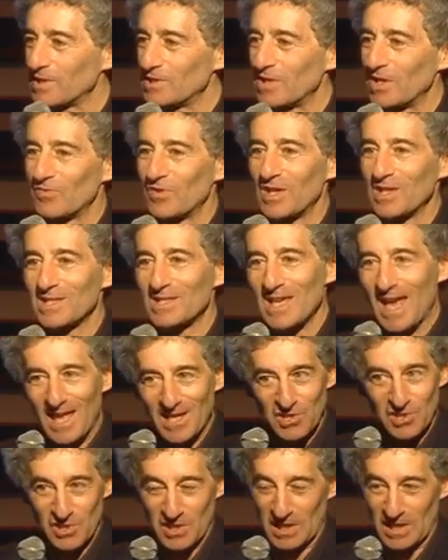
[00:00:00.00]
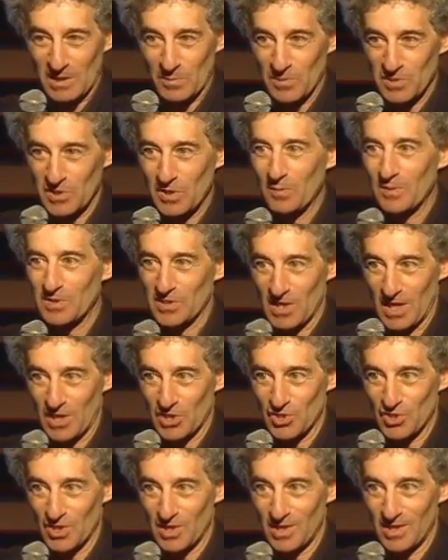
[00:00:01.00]
idea of the intensity of the
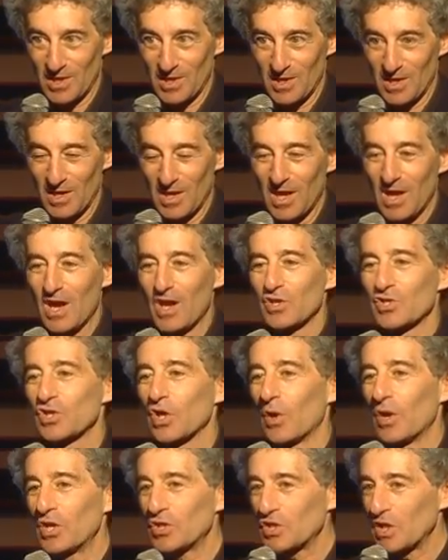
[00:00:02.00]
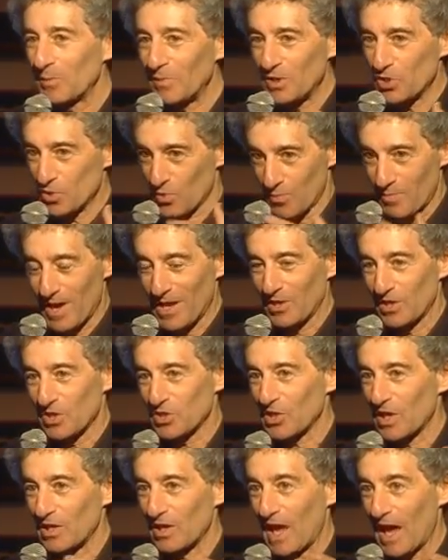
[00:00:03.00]
precipitation. So it's going to be
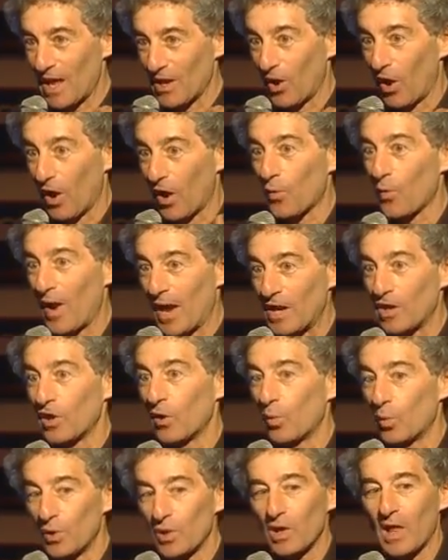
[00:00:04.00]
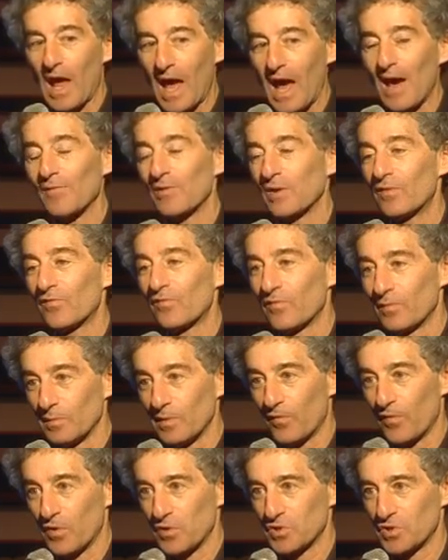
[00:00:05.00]
tremendous, and, and our radar will have it from
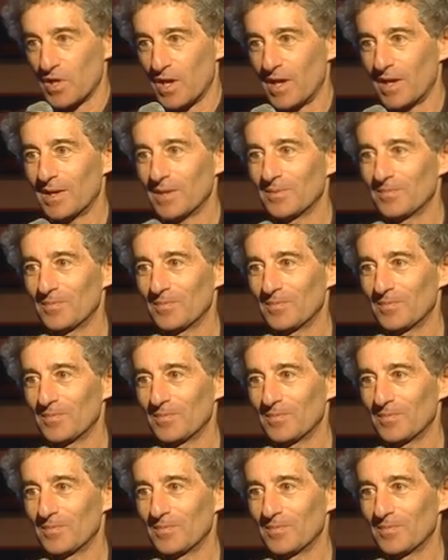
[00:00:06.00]
the first day.